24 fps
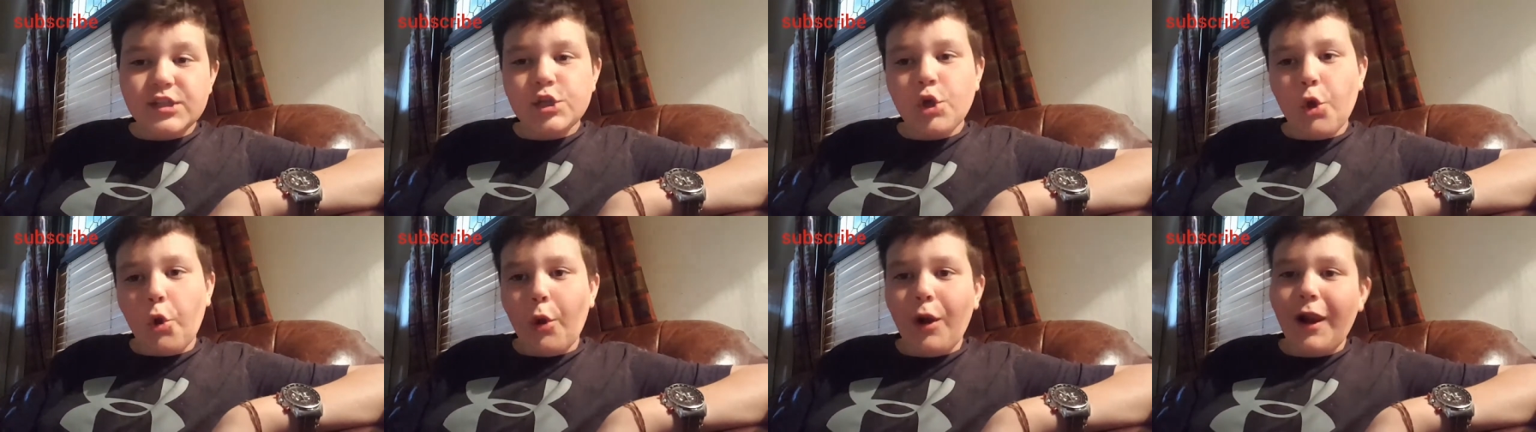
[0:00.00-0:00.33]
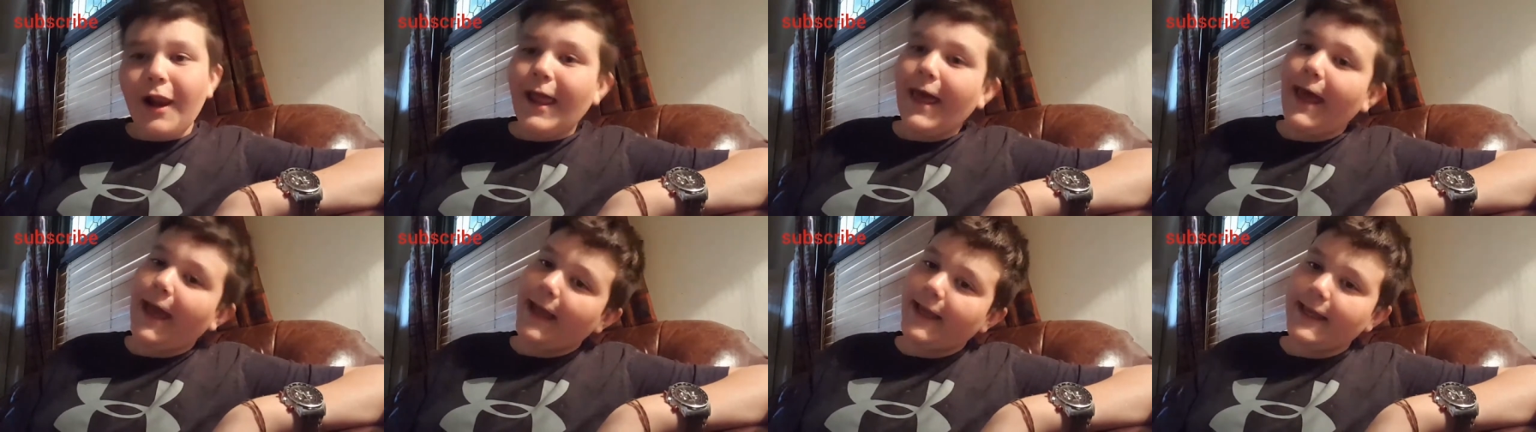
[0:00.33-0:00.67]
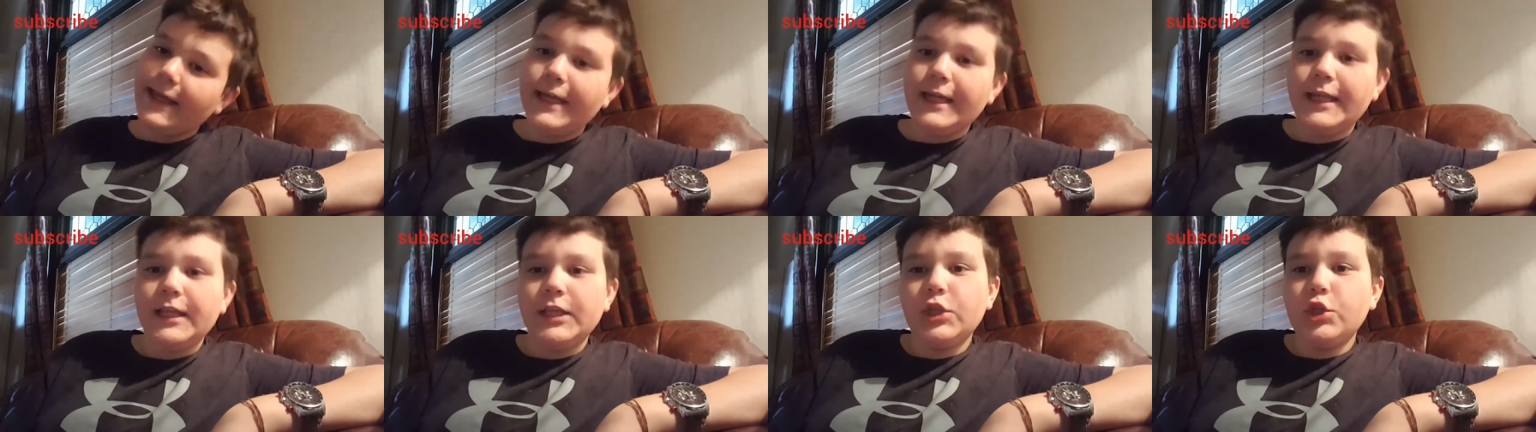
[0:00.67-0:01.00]
So let's
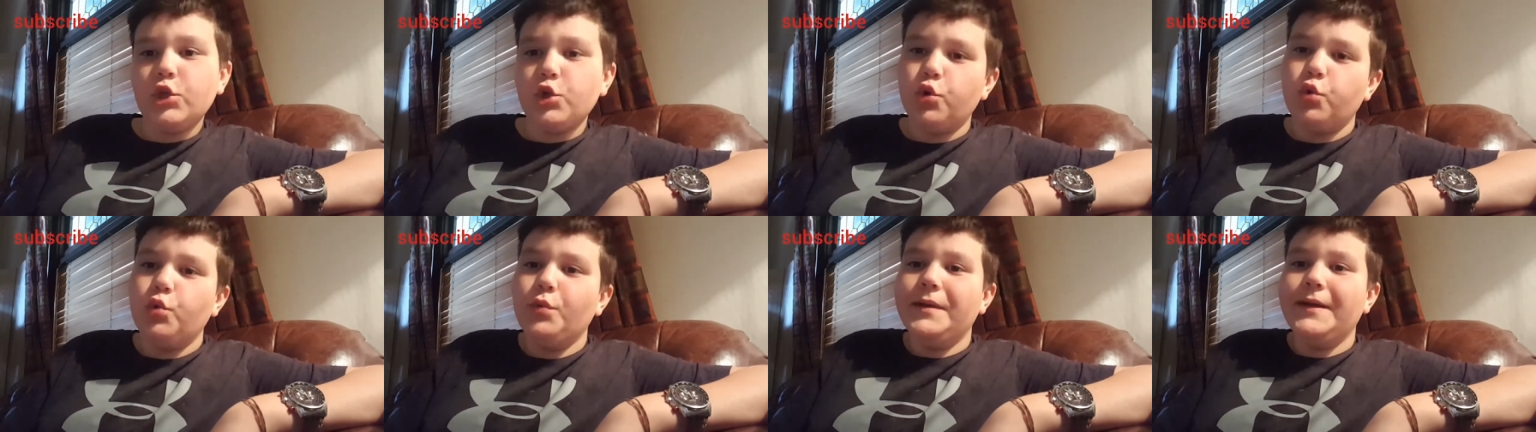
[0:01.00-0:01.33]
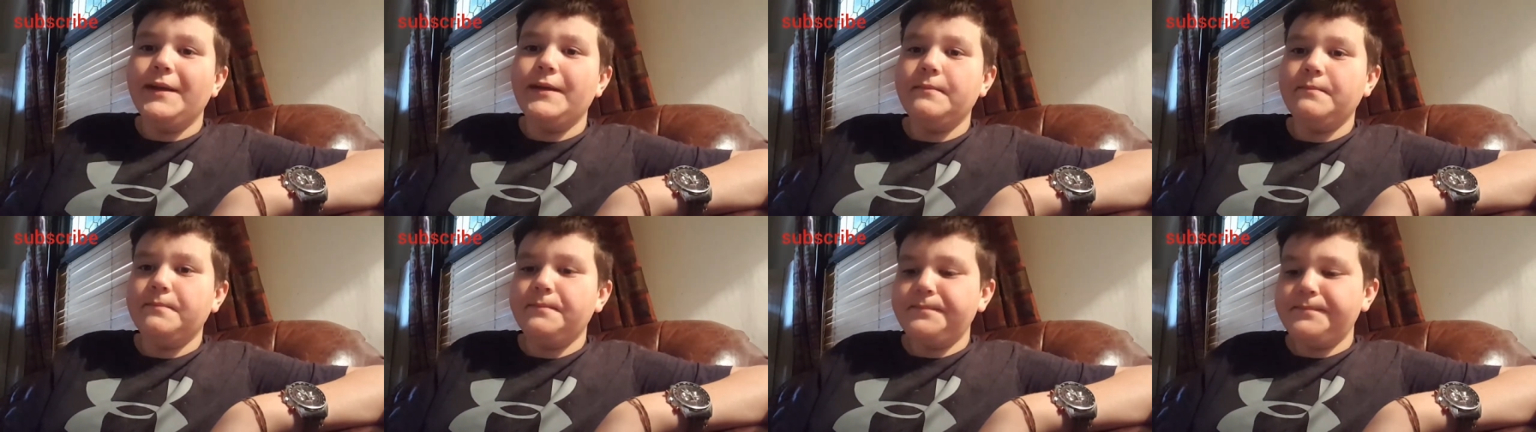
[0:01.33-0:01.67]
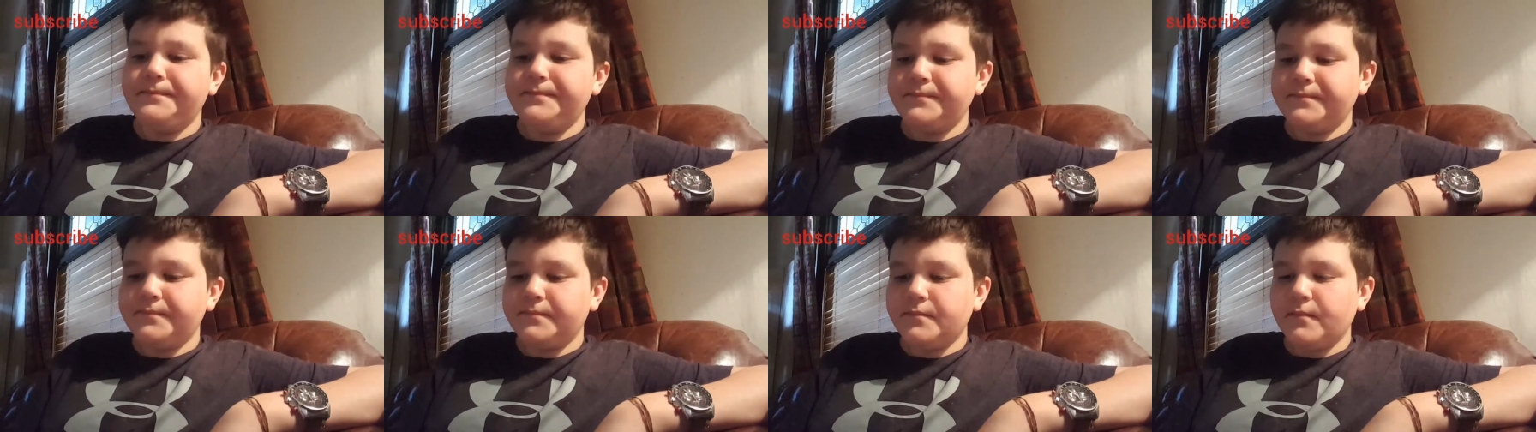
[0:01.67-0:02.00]
get to
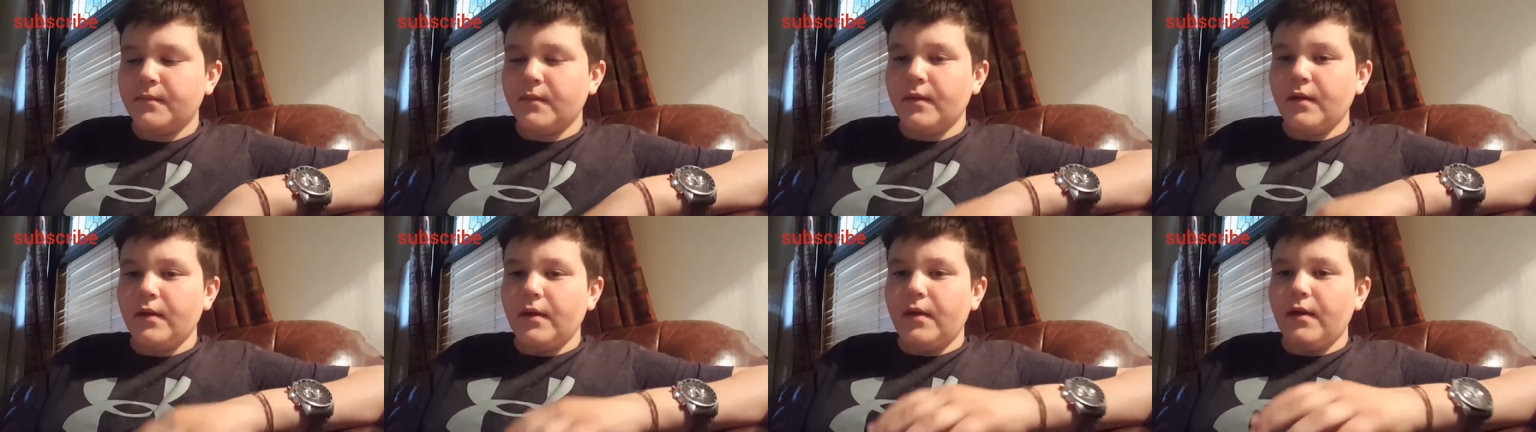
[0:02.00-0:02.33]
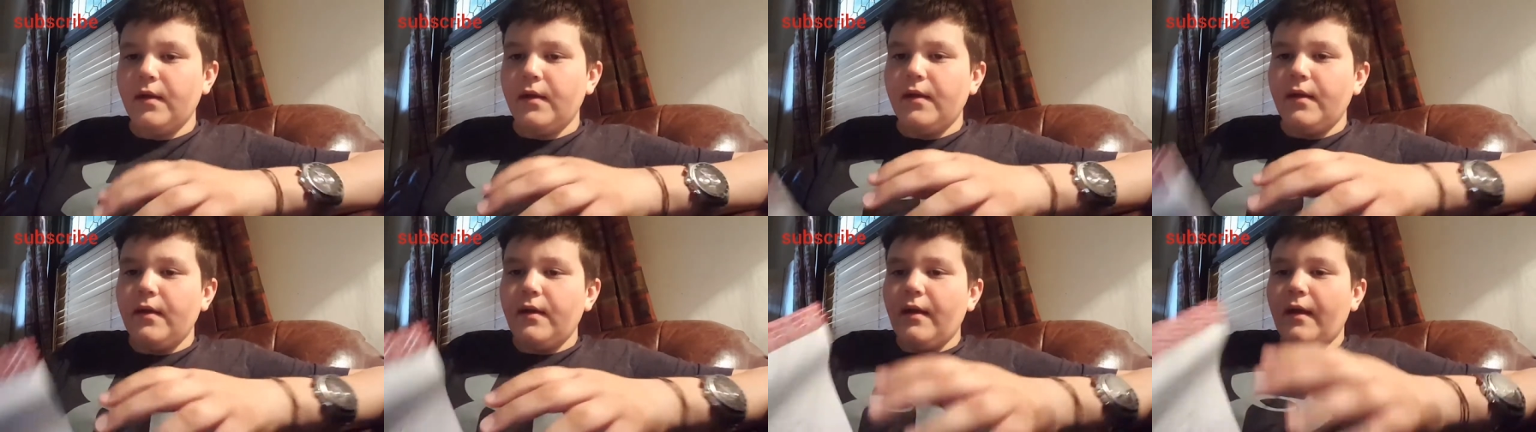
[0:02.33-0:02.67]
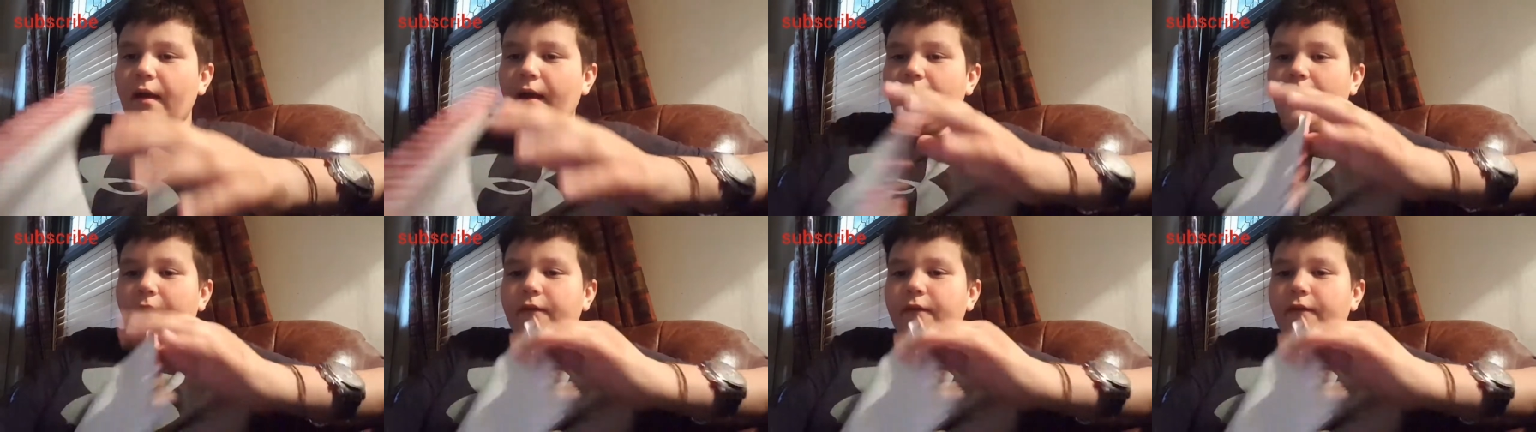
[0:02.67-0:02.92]
it.